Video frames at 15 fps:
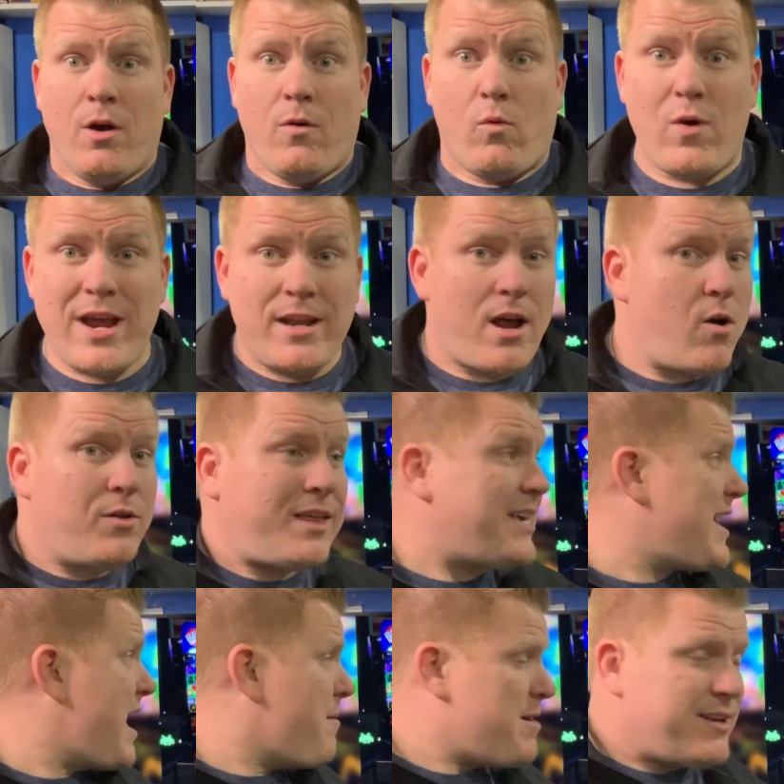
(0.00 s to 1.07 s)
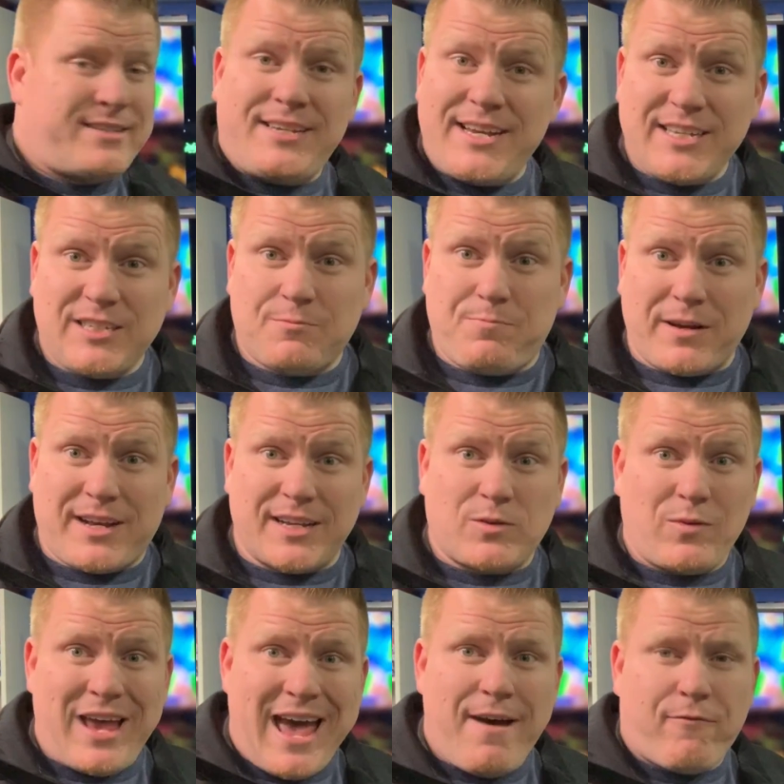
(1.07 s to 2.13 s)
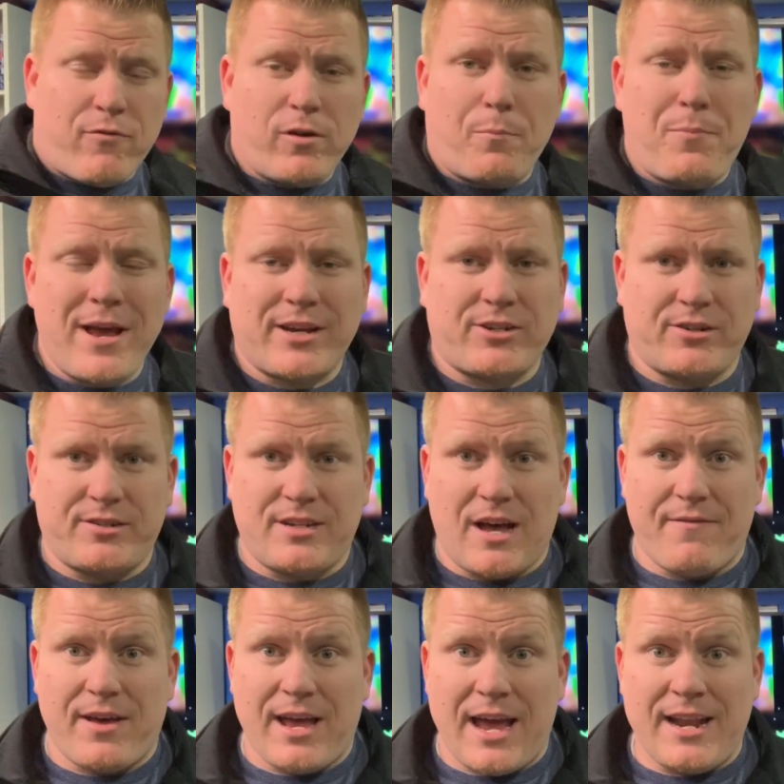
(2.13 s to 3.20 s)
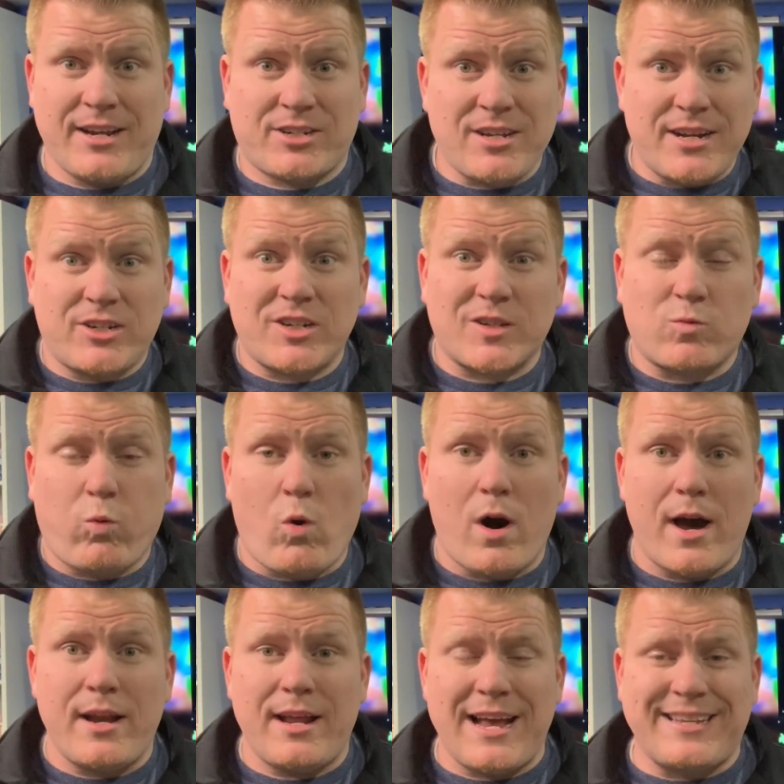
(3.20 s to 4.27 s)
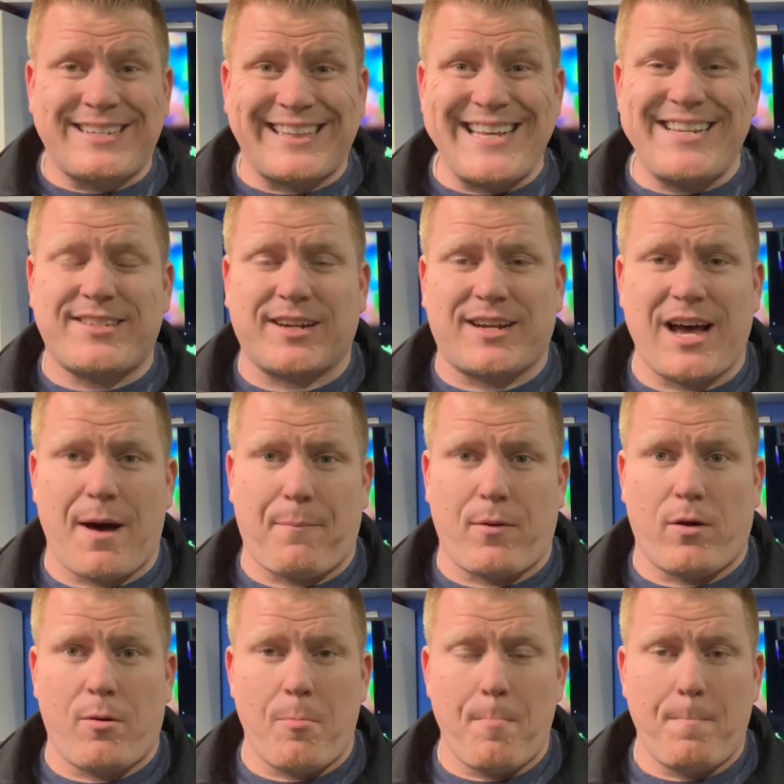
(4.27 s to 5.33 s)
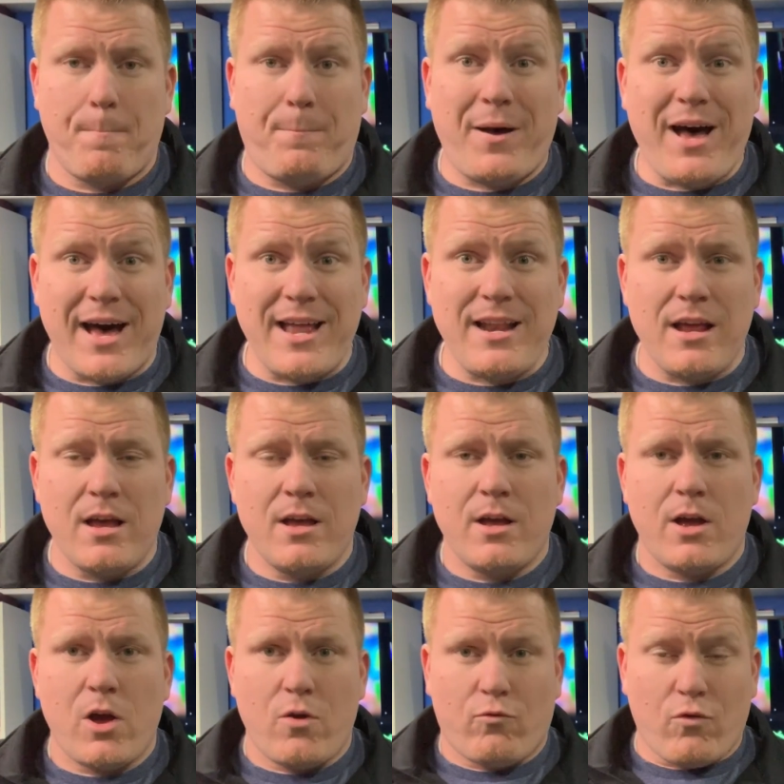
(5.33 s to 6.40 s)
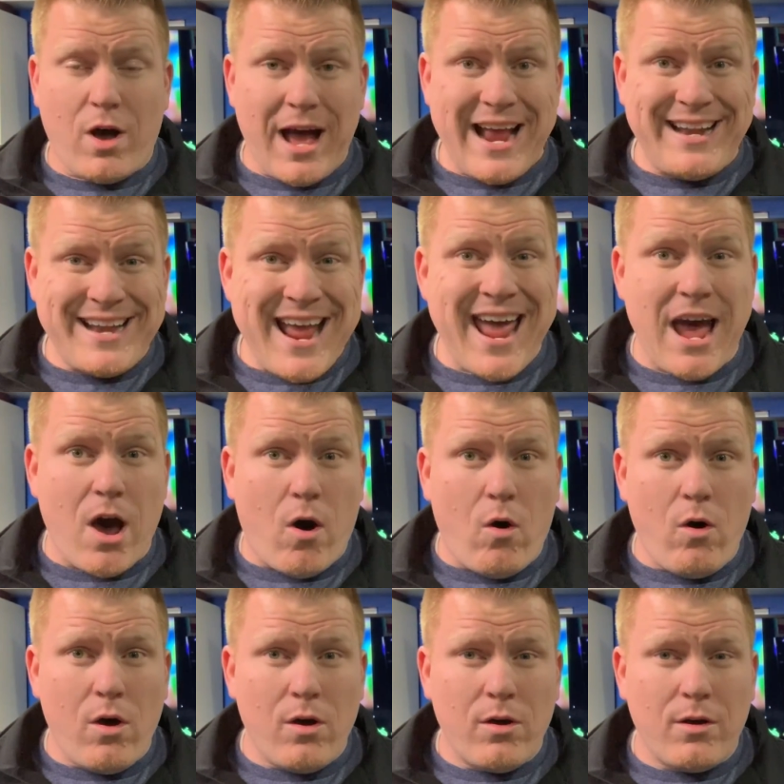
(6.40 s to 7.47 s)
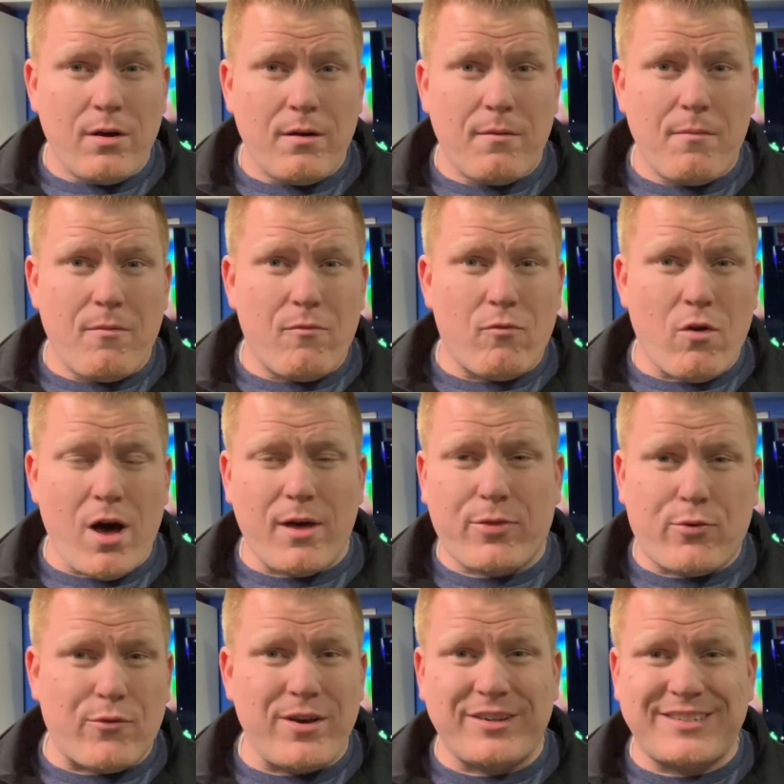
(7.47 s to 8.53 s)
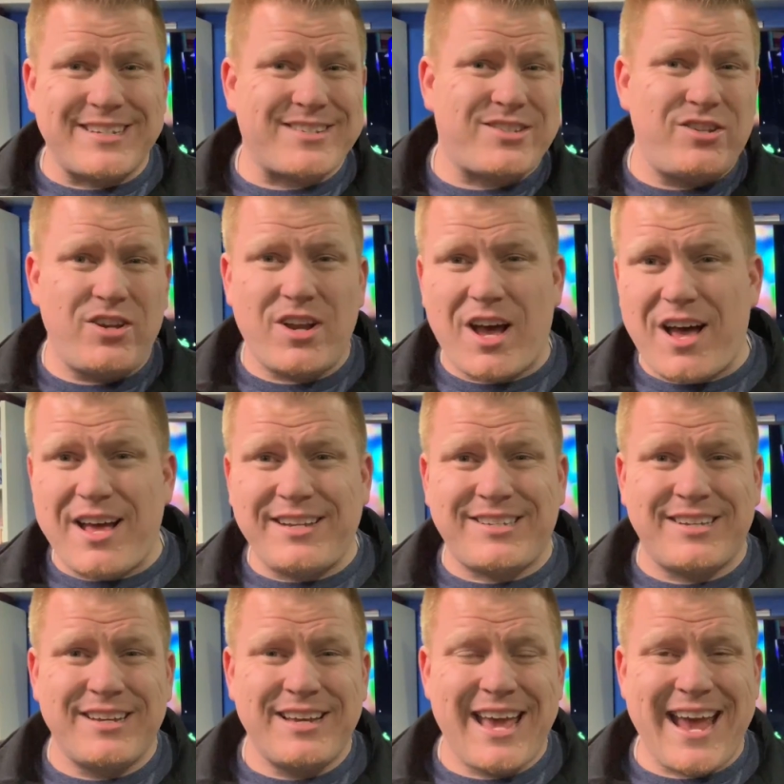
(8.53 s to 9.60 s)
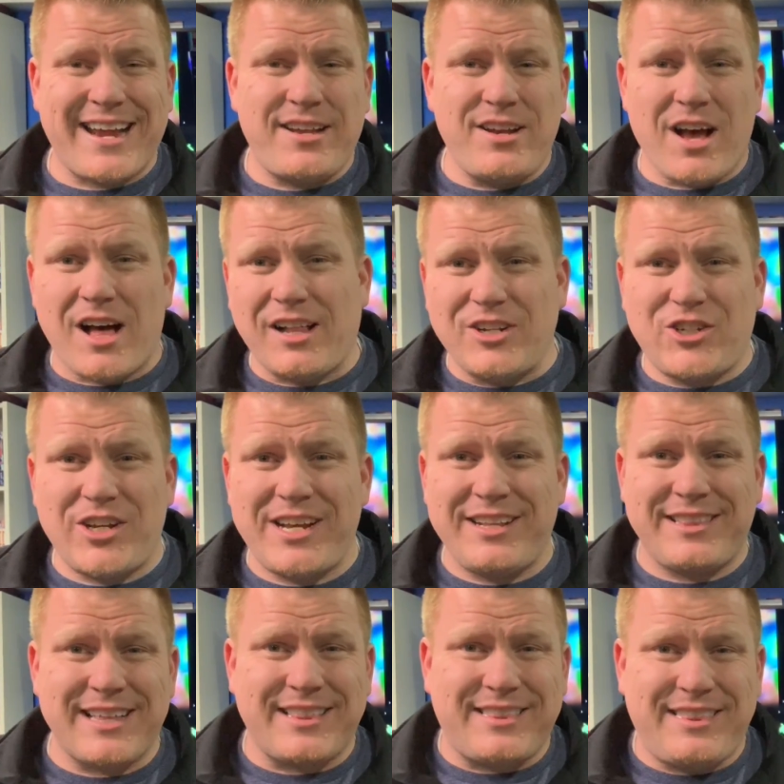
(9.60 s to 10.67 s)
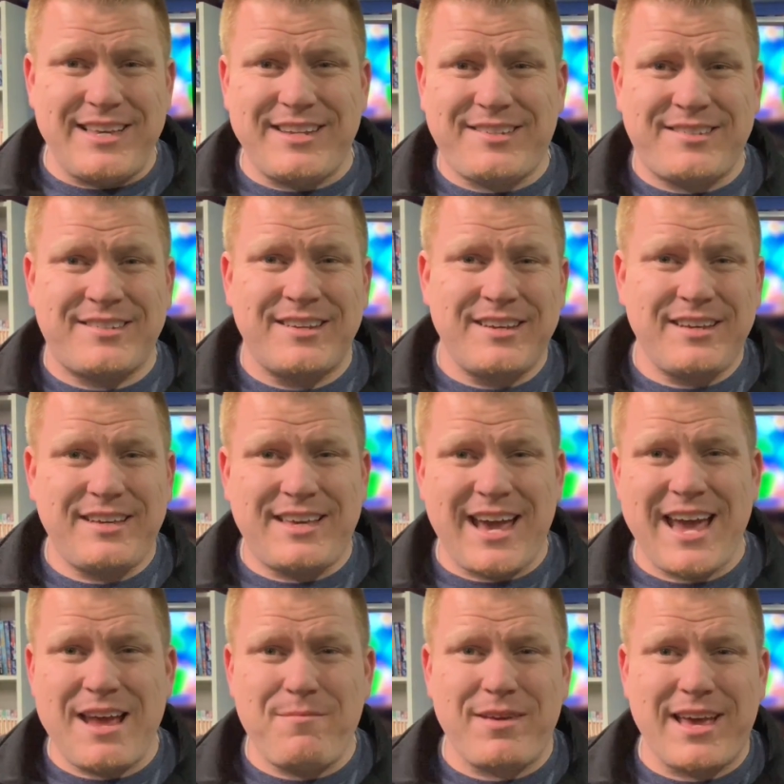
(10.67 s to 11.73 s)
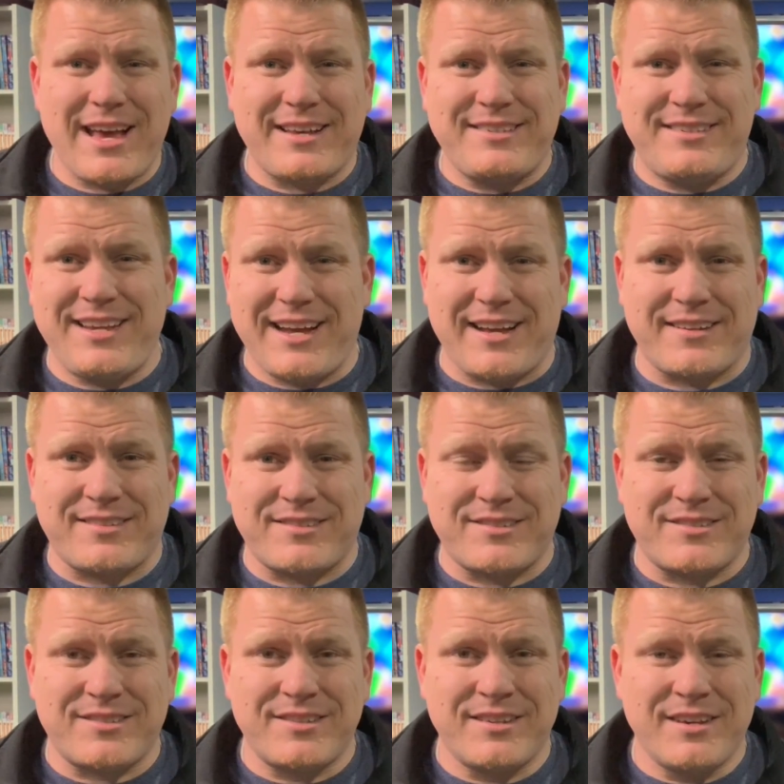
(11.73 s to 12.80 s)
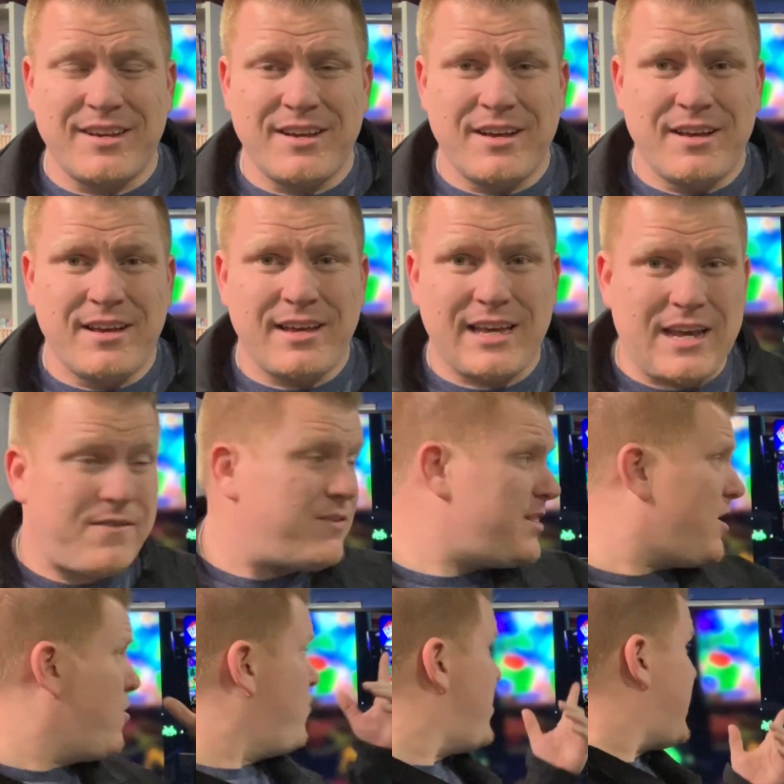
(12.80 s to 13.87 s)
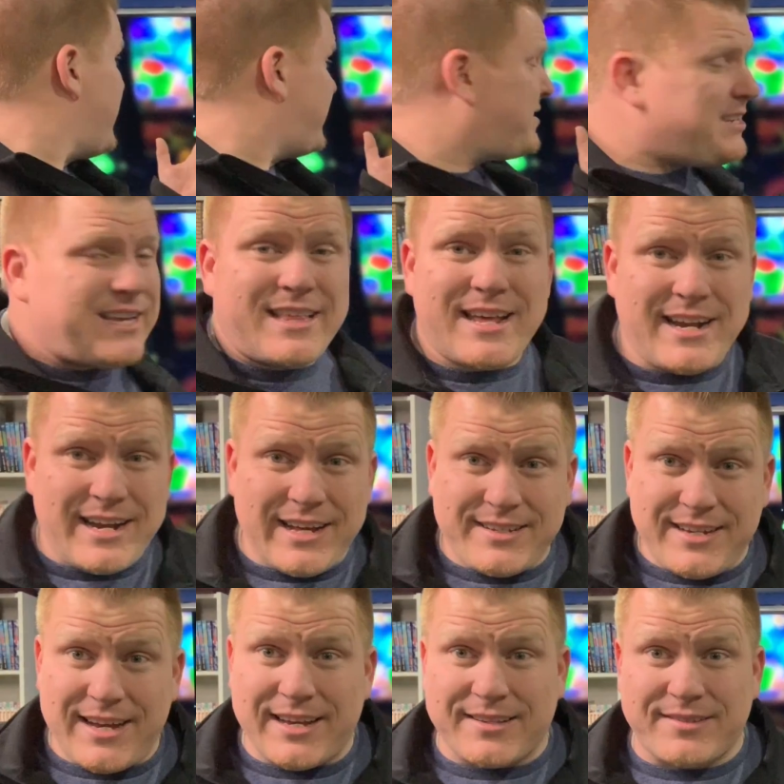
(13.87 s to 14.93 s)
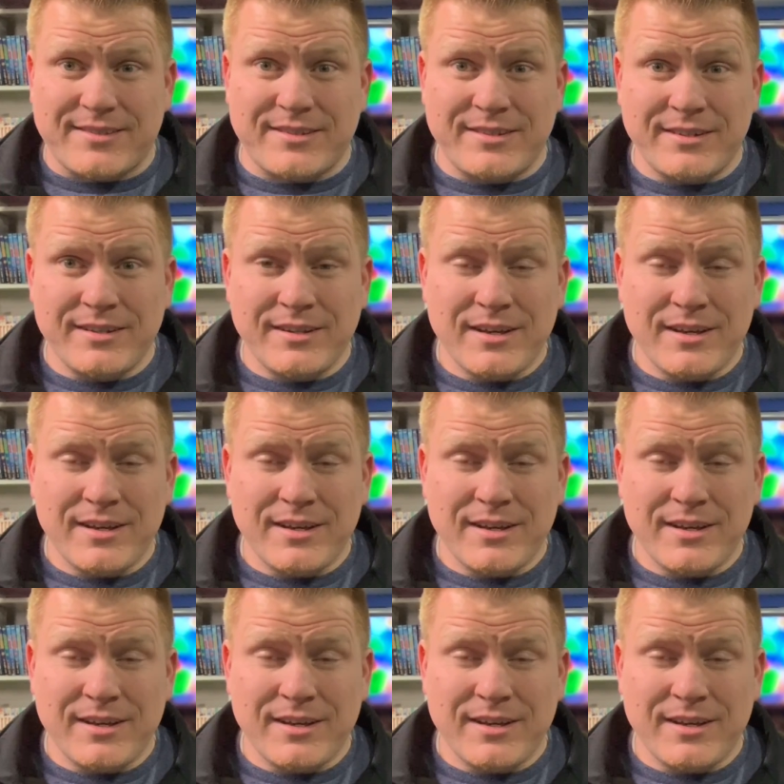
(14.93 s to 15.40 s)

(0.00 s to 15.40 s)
we know the game exists because we have real pictures of it. And it's not just one, it's at least a couple. But right now, Raw Thrills is not acknowledging that this game exists. Even though we can see that it exists.